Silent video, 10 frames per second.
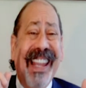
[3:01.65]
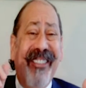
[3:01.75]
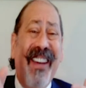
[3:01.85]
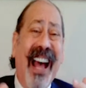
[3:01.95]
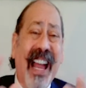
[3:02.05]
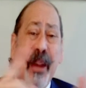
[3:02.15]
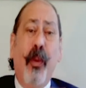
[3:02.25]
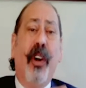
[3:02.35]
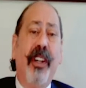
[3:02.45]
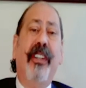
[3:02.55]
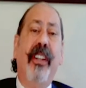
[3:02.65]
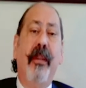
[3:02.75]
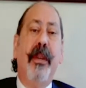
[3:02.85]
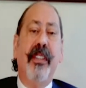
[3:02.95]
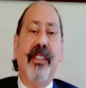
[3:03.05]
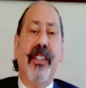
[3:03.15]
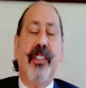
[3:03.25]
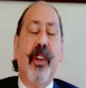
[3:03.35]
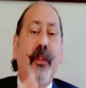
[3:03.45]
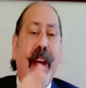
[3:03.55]
if I worked in the
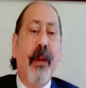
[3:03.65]
business,